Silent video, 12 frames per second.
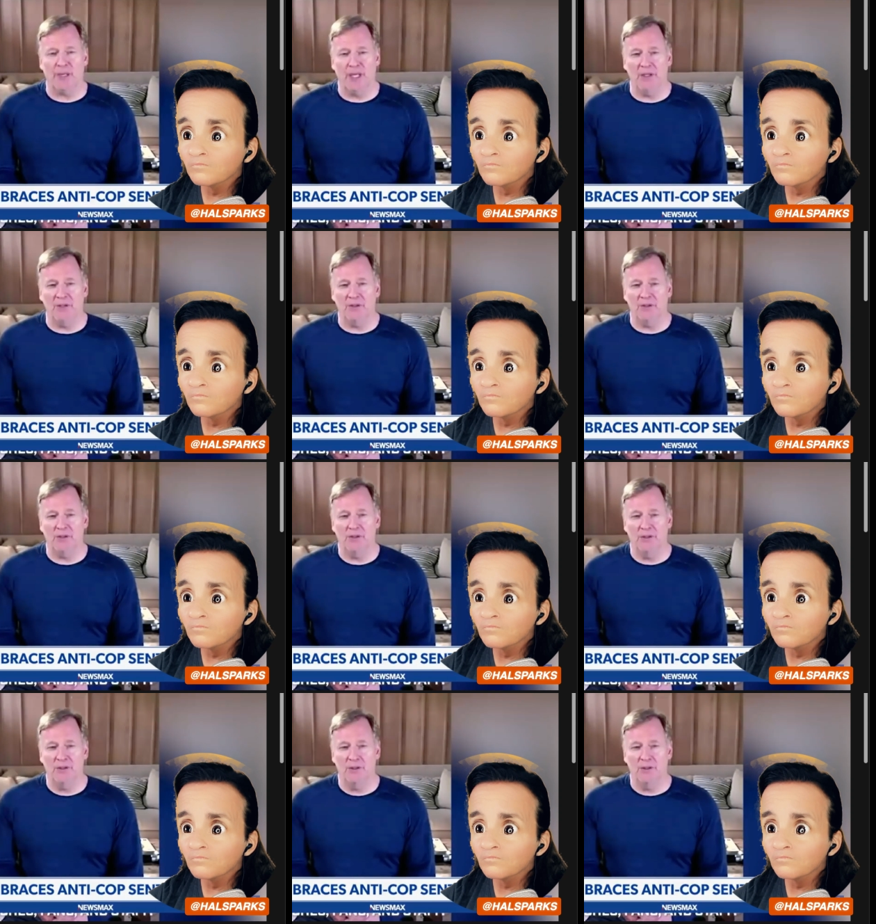Speaker 1: players,
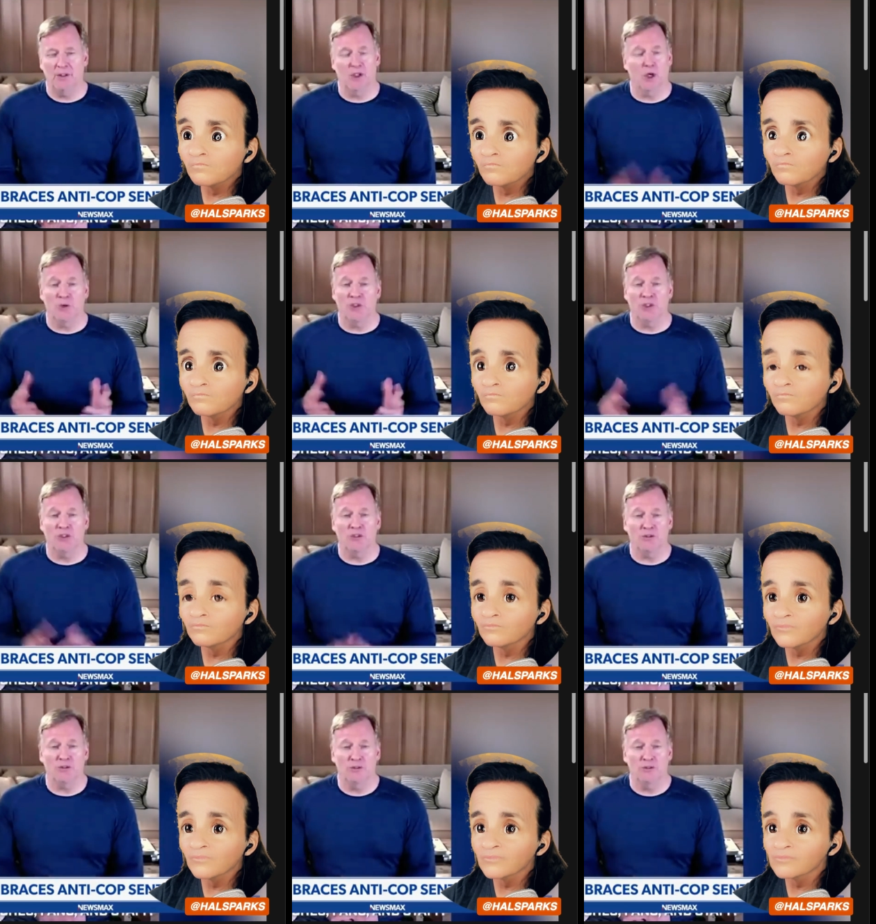
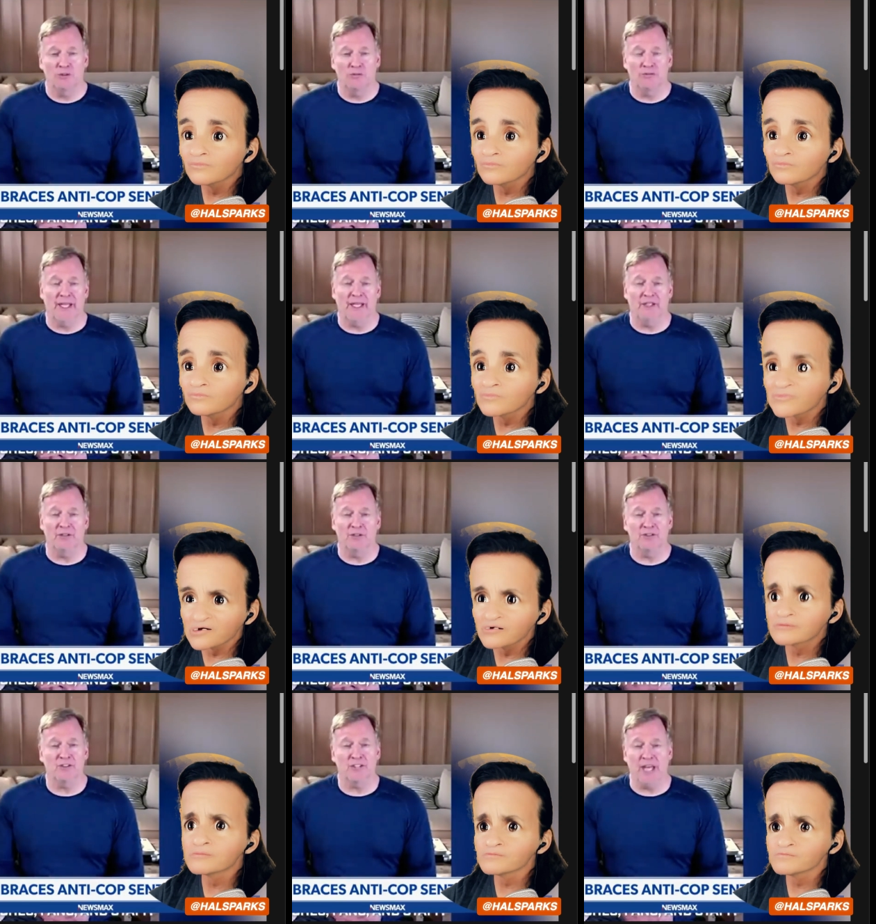coaches,
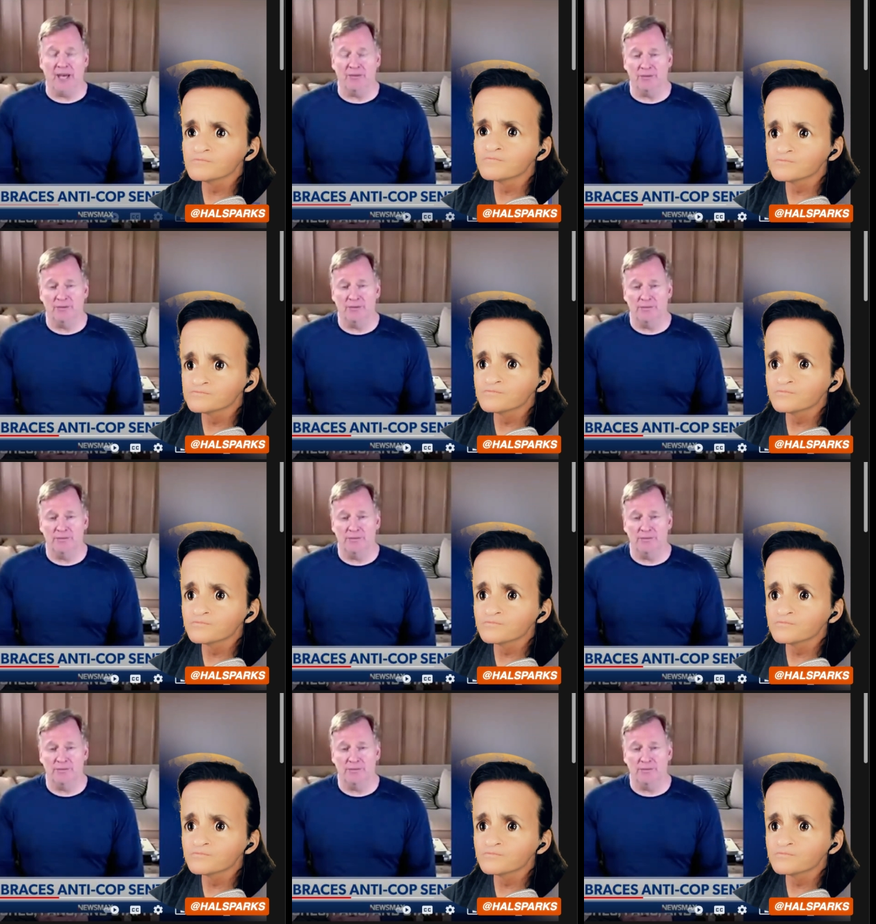fans, and staff.